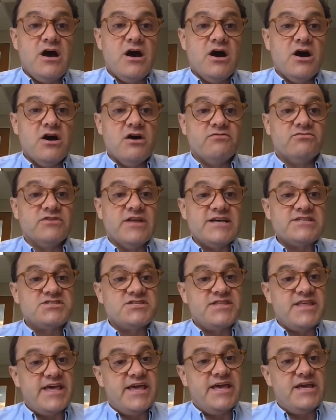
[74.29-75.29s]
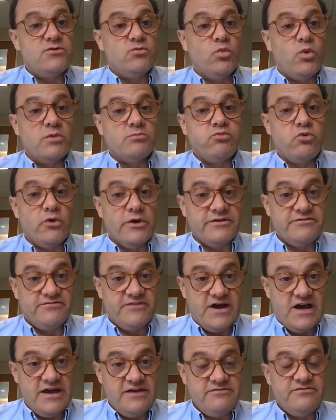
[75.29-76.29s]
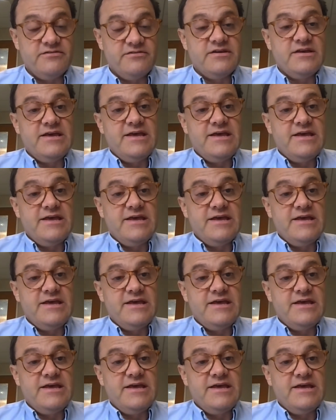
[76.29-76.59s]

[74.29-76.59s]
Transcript: of less than 1.5,